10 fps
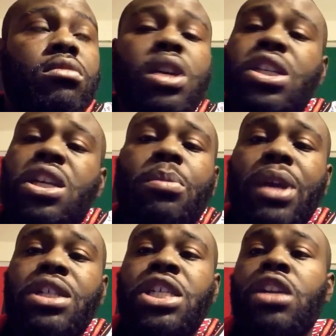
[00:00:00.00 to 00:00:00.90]
It shouldn't be
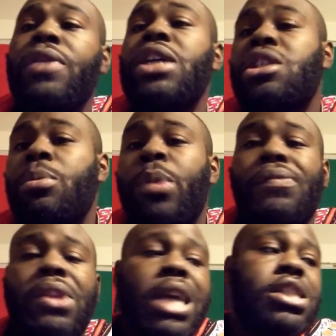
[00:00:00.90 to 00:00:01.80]
a generation above
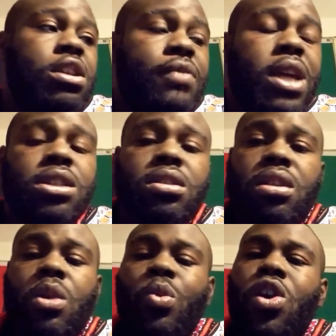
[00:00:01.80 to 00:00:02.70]
the next generation.
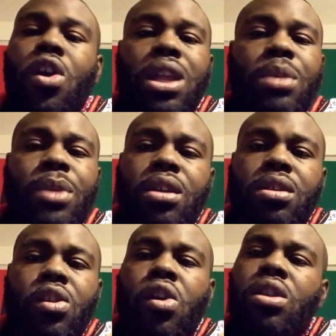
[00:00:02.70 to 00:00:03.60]
We all in, man.
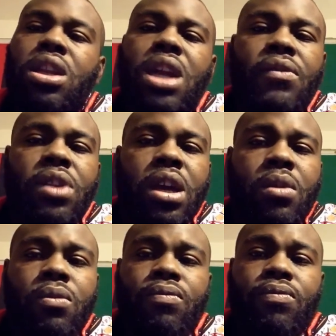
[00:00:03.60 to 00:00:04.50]
All in together now.
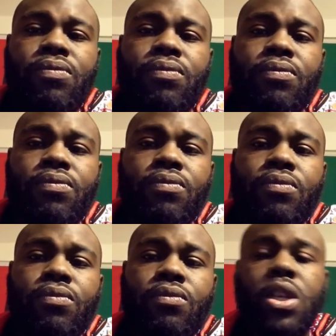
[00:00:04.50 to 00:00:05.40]

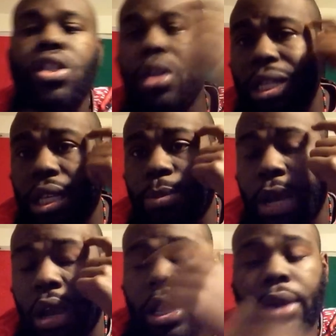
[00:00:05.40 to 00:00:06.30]
So let this
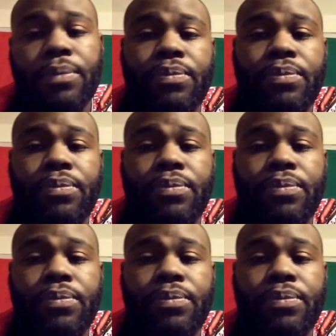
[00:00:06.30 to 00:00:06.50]
marinate.